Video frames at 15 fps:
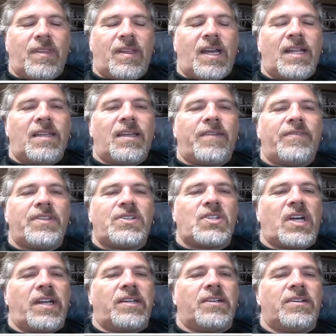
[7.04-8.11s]
I love the
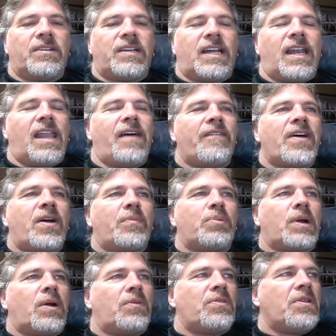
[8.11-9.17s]
tiger. I love how
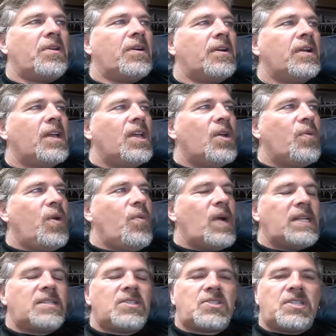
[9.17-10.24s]
proud they are. We
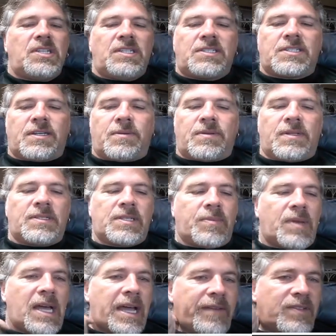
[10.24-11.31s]
went to see some
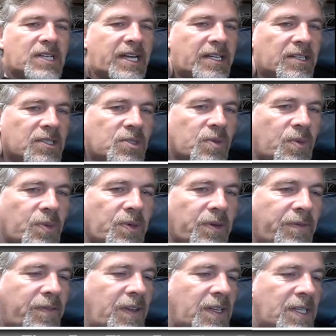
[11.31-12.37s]
live tigers when we were
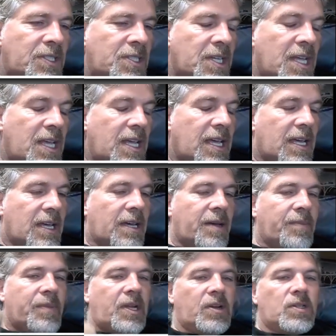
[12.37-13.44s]
in Phoenix,
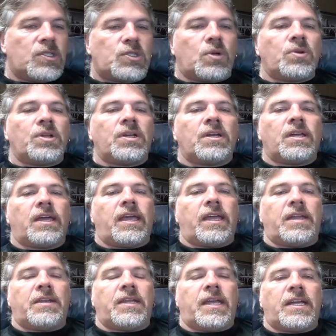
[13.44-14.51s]
Arizona,
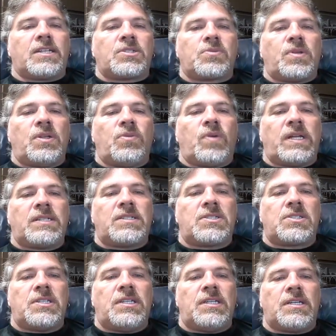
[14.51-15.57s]
and as we went to
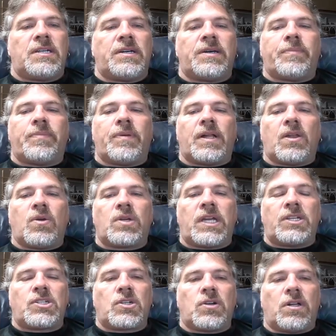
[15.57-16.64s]
see a
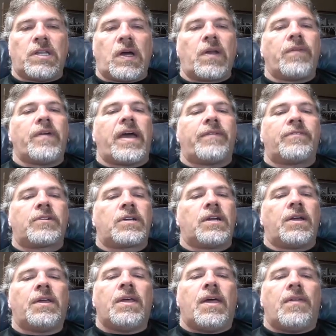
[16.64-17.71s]
location called Out of
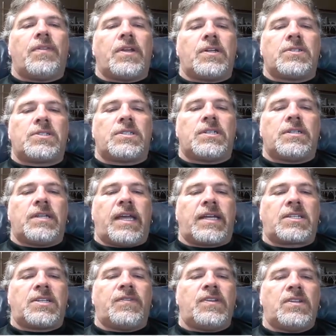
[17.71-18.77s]
Africa, there's an
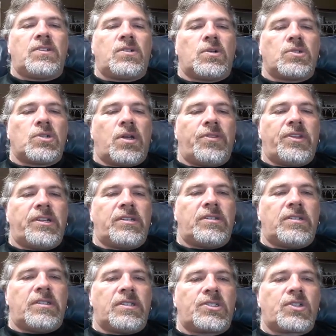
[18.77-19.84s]
activity that goes on there
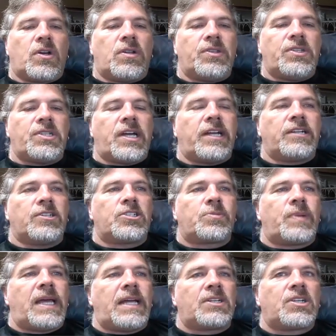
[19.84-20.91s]
that's called the Tiger
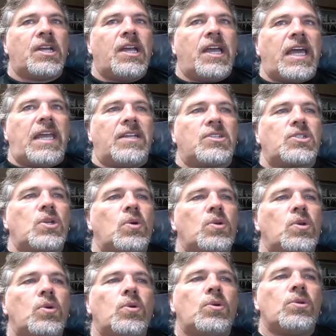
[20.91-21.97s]
Splash, and it's so
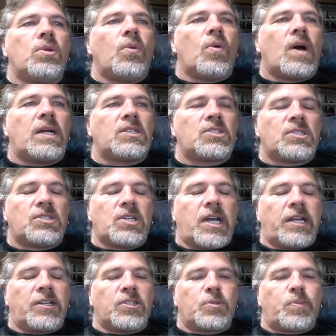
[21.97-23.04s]
cool to watch the
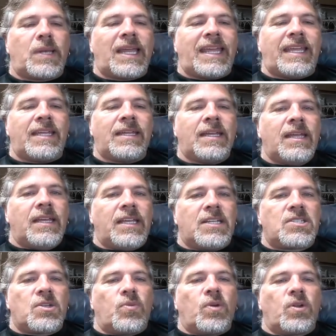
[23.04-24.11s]
tigers playing.
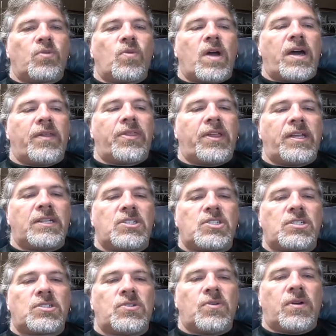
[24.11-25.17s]
It's a worthwhile thing. It's
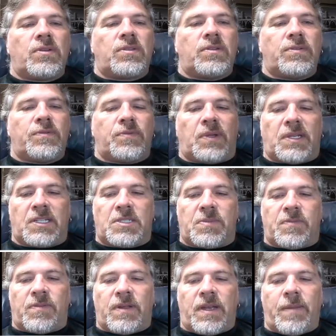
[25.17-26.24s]
just north of Phoenix,
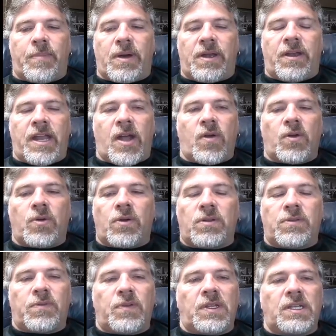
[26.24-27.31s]
about an hour north
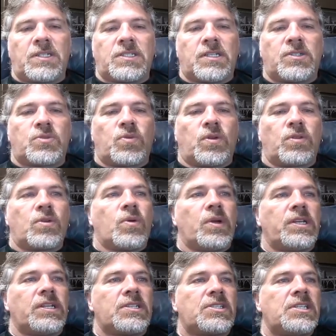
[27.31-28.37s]
of Phoenix, and it's worth
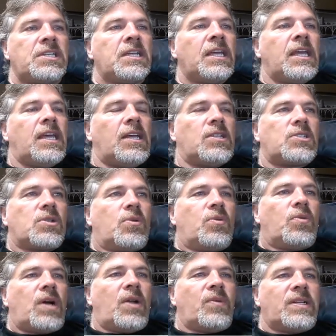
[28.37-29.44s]
going to see.
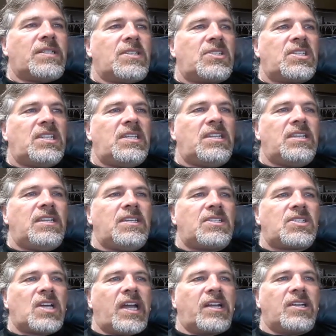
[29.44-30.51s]
So I went to see these
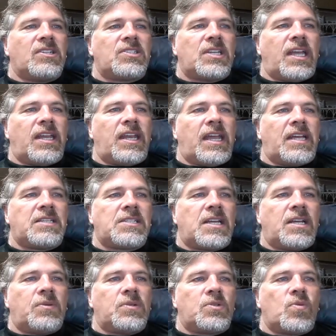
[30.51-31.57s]
tigers, and as
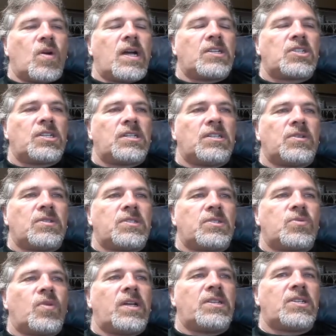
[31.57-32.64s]
I was watching, there was this
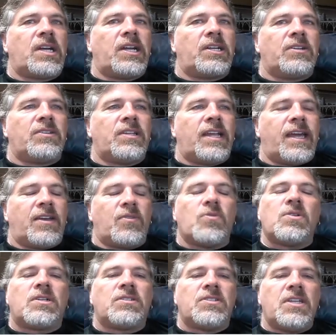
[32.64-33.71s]
one tiger that had a
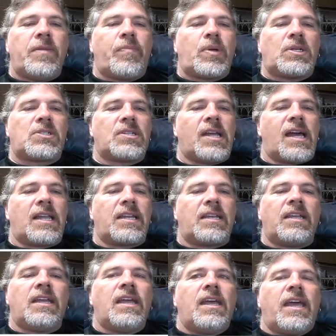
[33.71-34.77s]
real neat
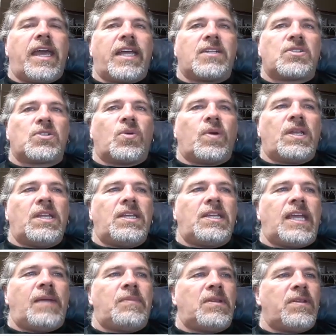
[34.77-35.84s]
personality, and so when he
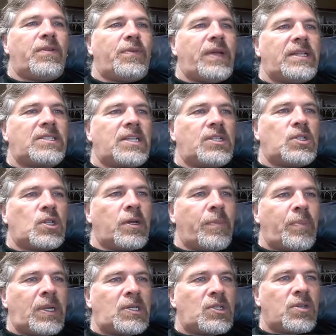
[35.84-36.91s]
came to the fence, I took a
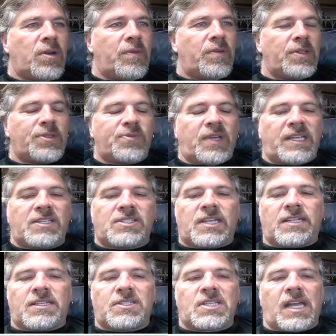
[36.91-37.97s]
picture of his face
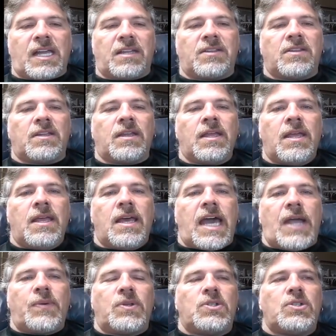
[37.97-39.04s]
and decided that
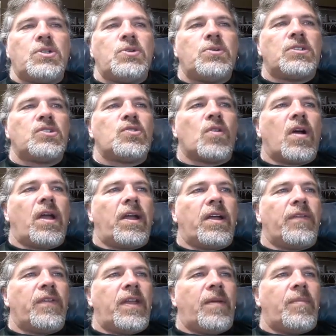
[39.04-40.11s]
I would do a drawing
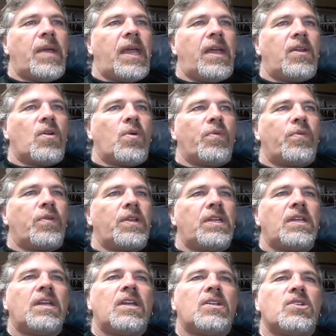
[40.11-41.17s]
of him and
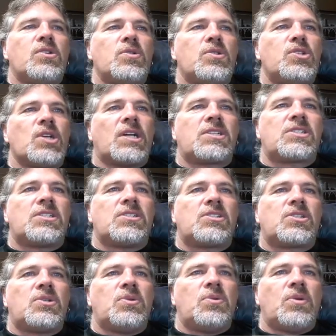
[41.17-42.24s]
hopefully do justice
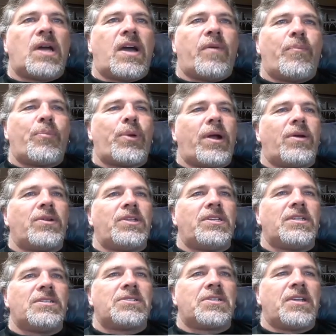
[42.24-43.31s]
to how proud
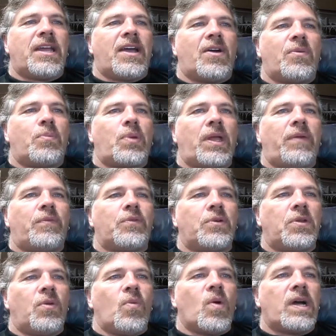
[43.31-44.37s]
he is and how playful
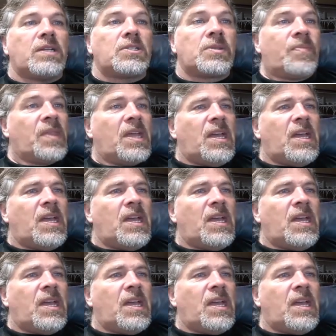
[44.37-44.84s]
he was.